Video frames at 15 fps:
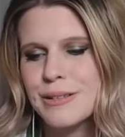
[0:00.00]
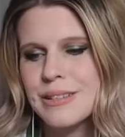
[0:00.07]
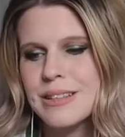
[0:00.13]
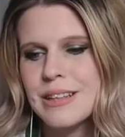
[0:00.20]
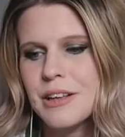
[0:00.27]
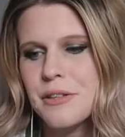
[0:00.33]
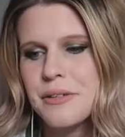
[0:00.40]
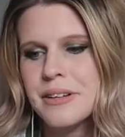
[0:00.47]

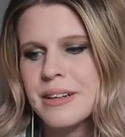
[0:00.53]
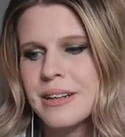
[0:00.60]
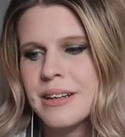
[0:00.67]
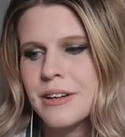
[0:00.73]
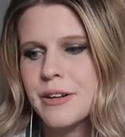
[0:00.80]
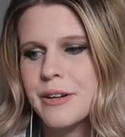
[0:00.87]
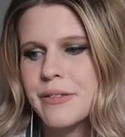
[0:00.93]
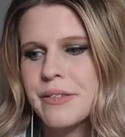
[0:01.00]
Slytherin
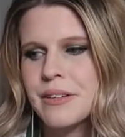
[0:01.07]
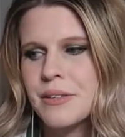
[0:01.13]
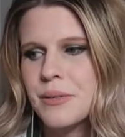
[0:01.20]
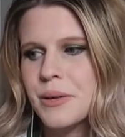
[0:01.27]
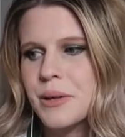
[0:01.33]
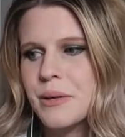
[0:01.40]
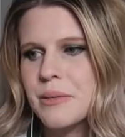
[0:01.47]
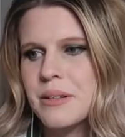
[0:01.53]
and
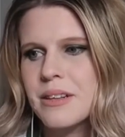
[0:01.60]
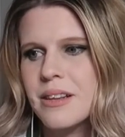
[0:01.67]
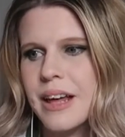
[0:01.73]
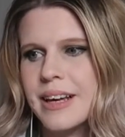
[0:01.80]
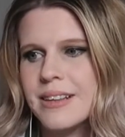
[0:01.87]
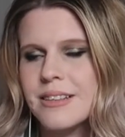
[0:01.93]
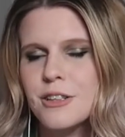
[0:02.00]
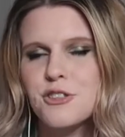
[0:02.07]
Gryffindor were
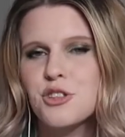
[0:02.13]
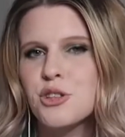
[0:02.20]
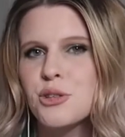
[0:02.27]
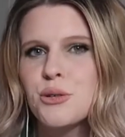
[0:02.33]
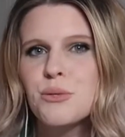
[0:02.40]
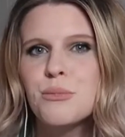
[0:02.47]
like the two